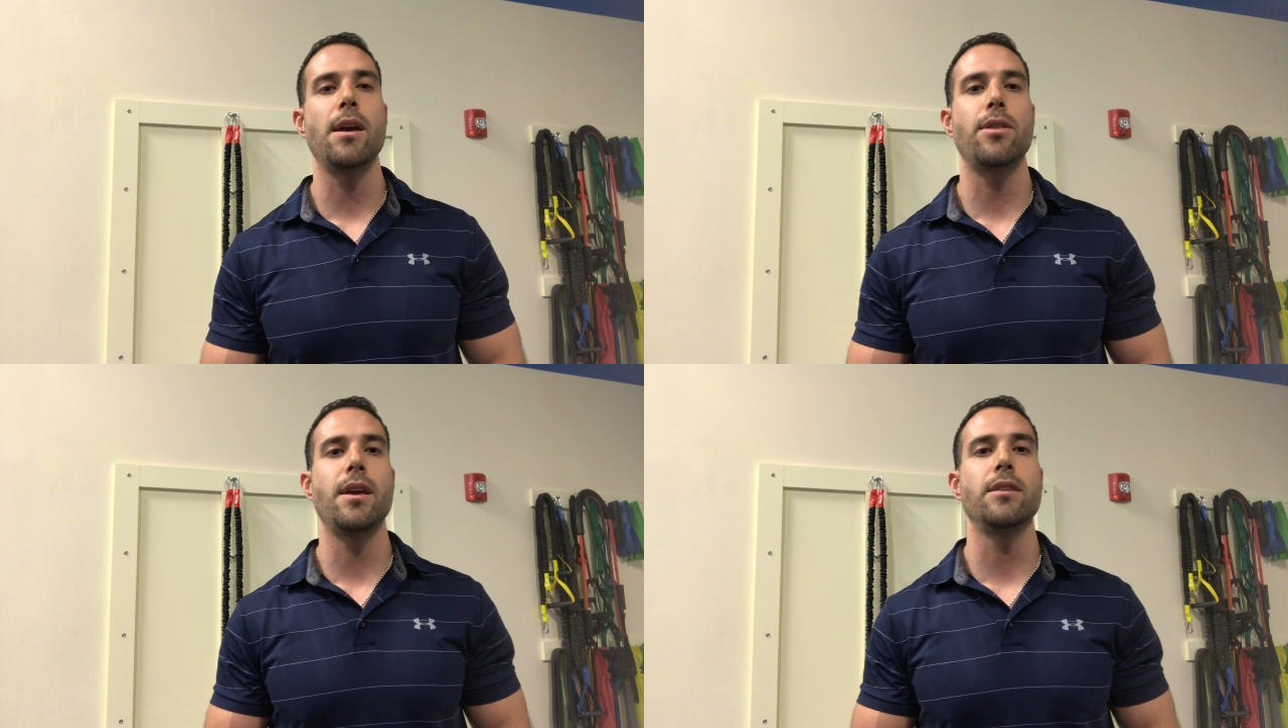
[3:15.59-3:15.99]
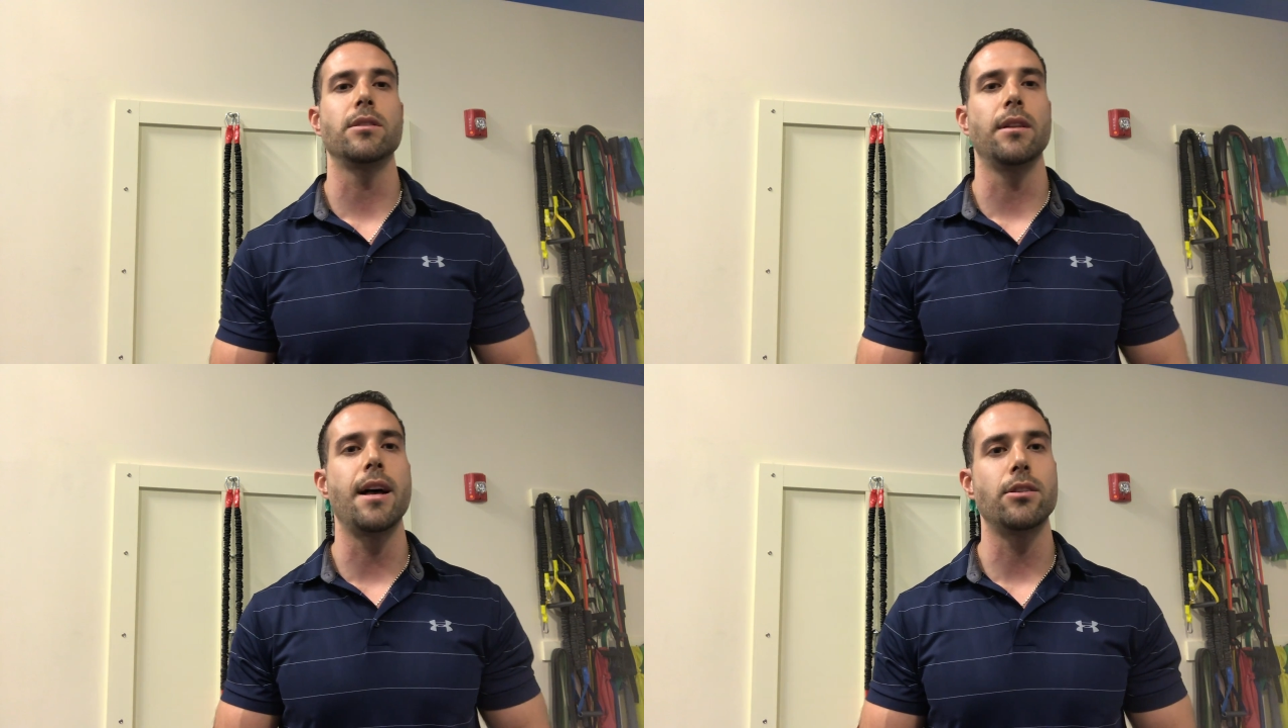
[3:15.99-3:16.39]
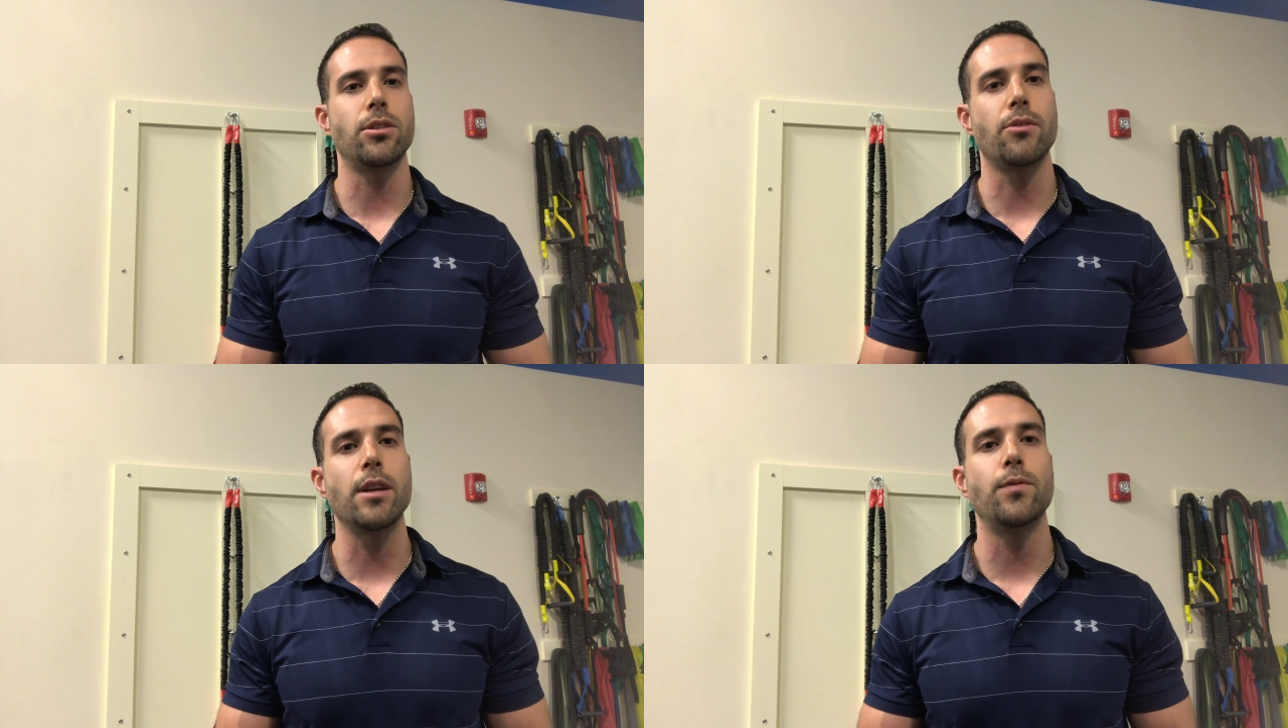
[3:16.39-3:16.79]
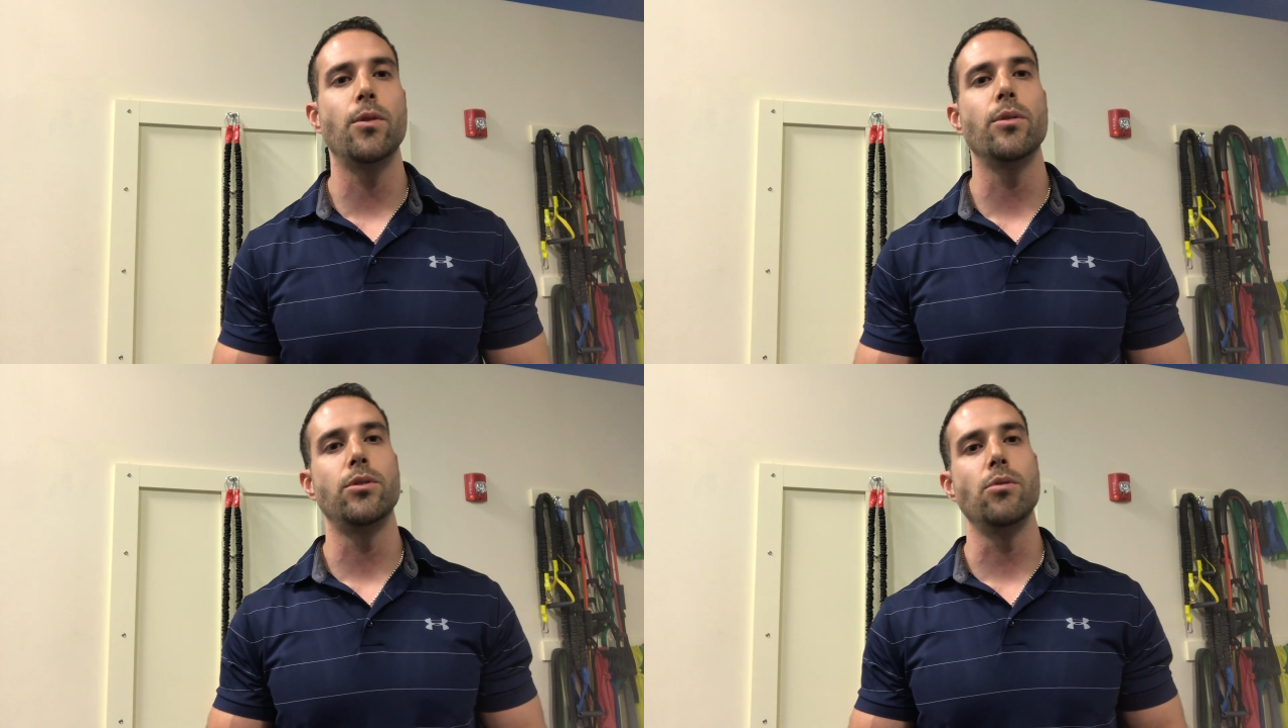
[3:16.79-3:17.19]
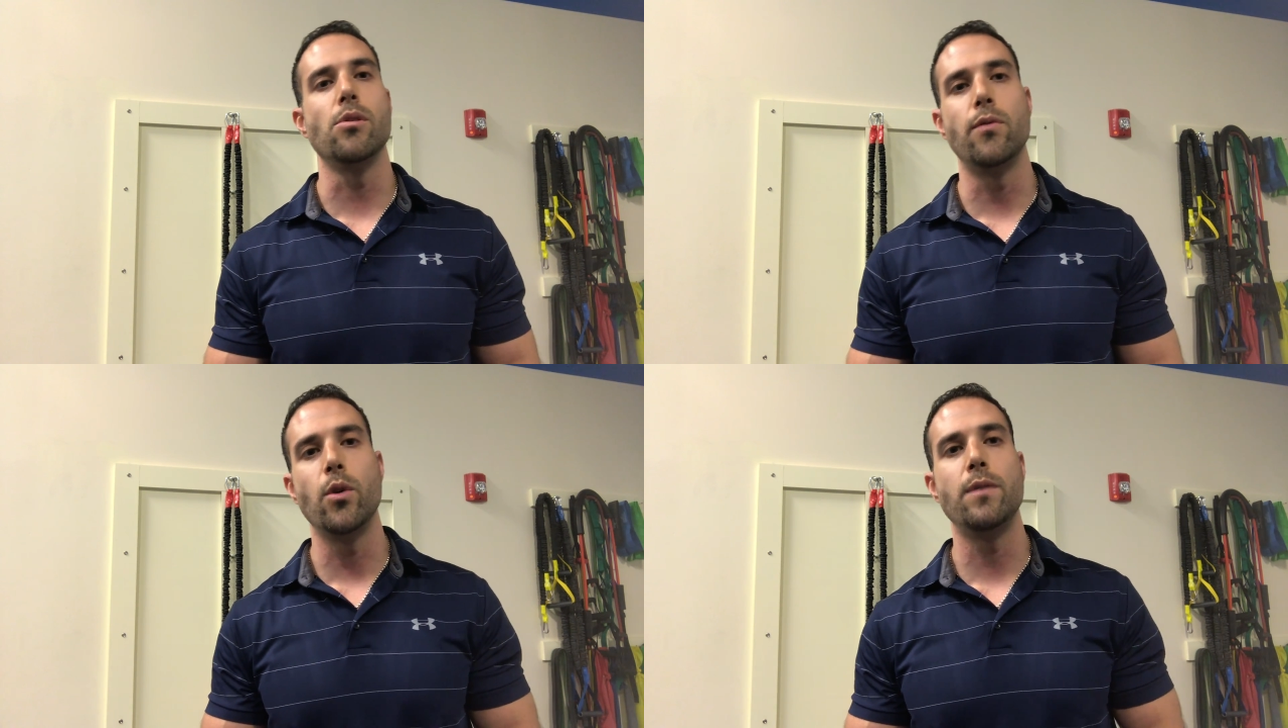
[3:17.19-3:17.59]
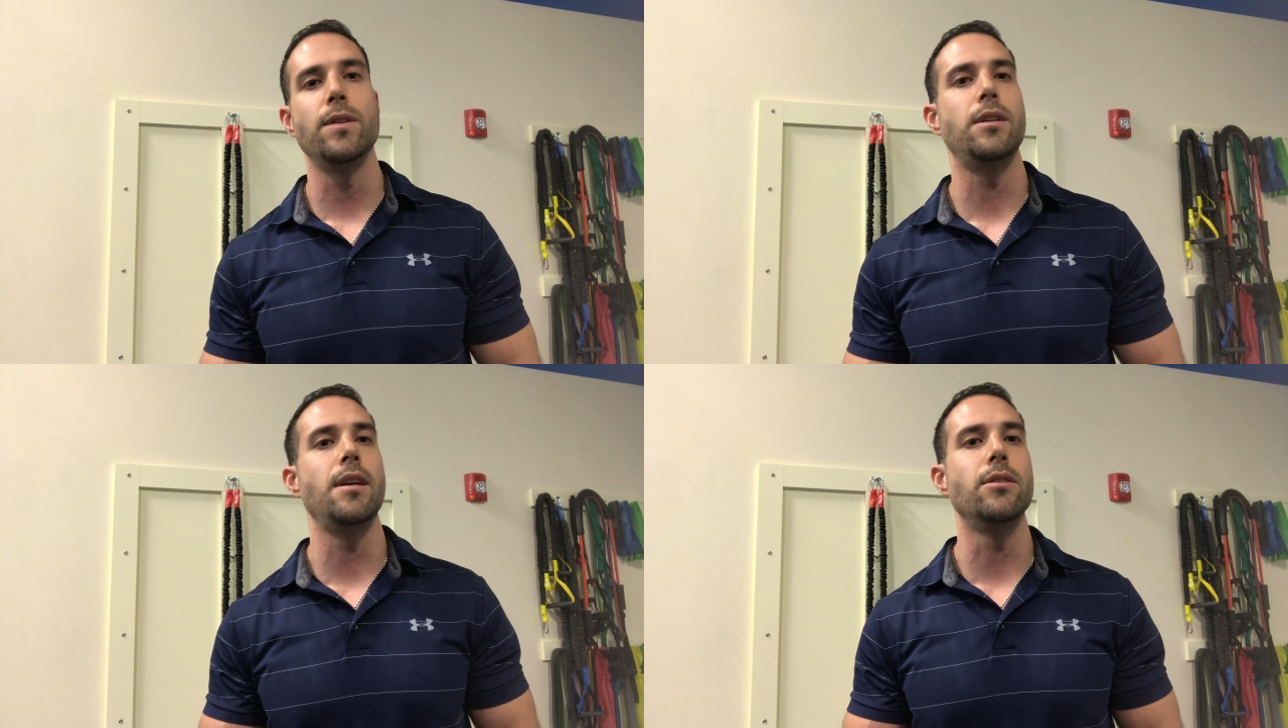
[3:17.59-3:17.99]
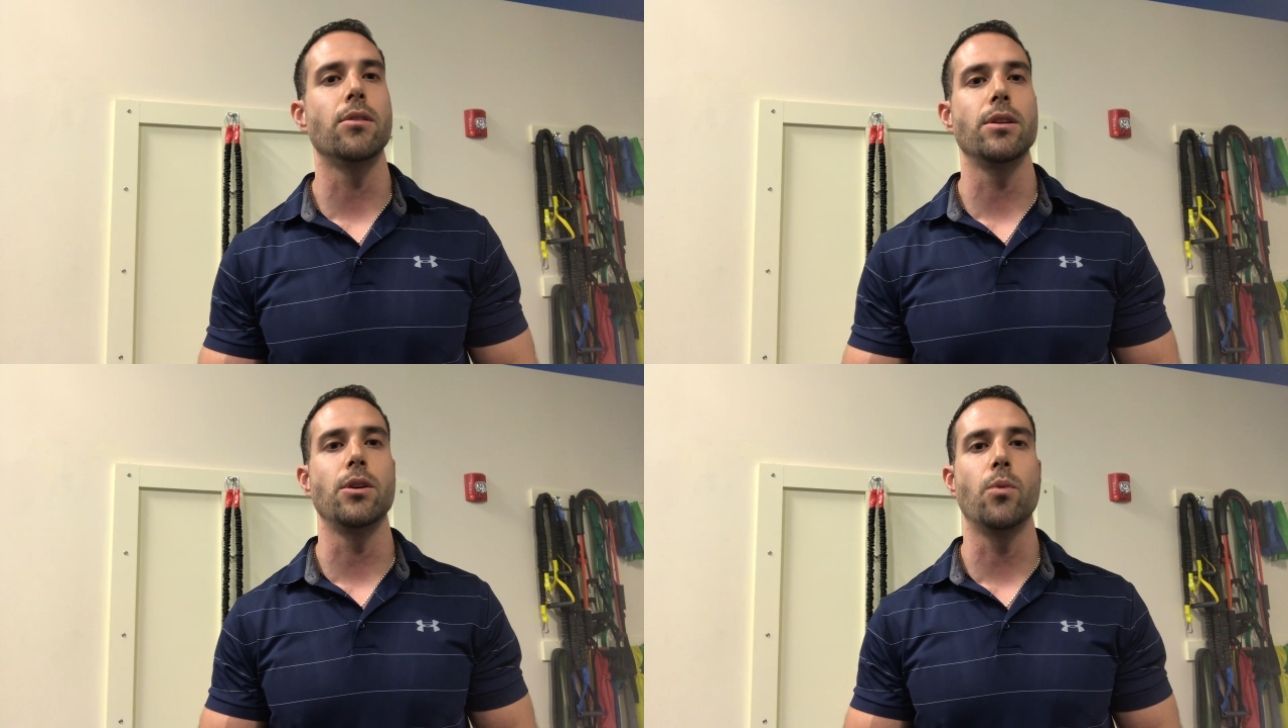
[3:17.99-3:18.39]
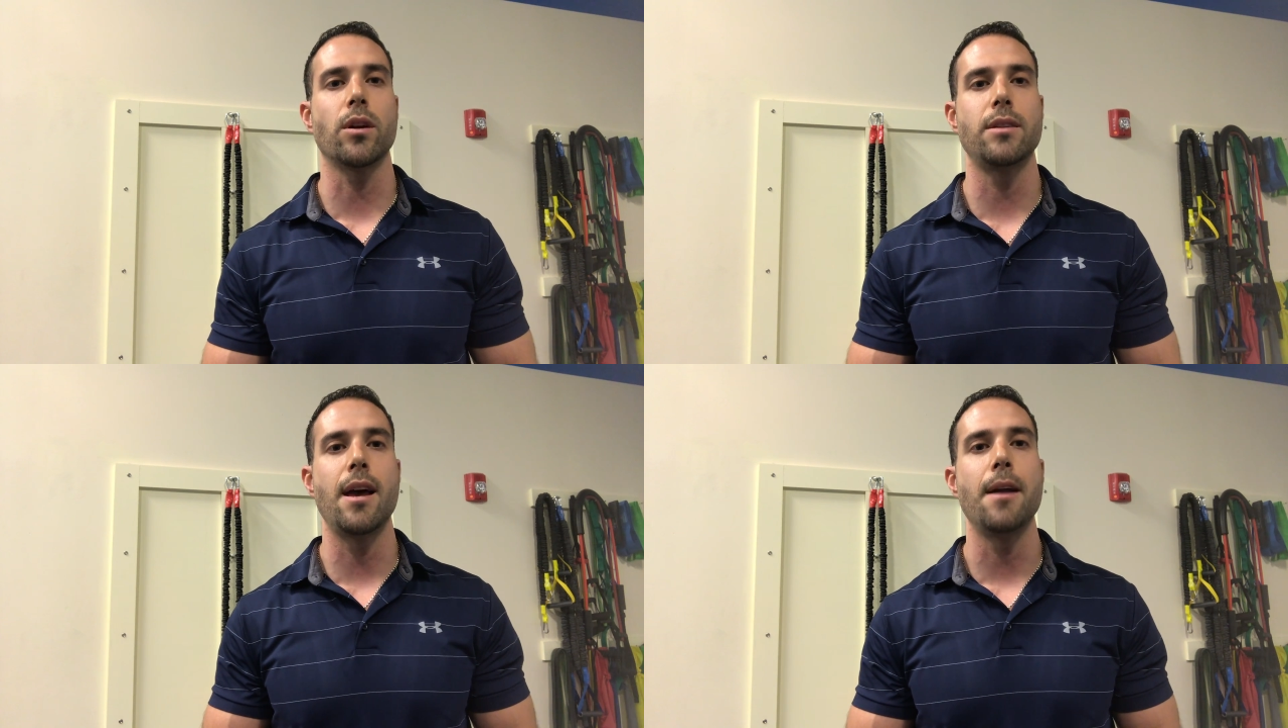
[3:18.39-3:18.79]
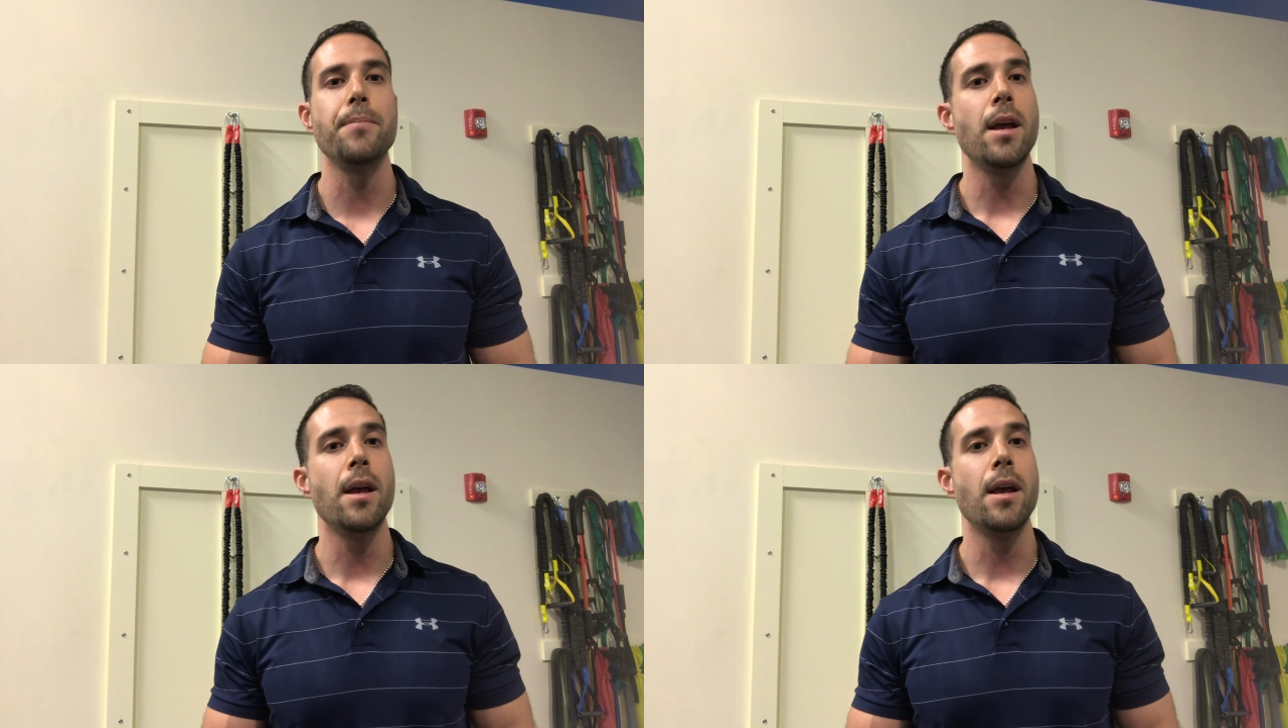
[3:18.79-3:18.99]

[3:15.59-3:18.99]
things less stressful so you avoid fatigue during your workday.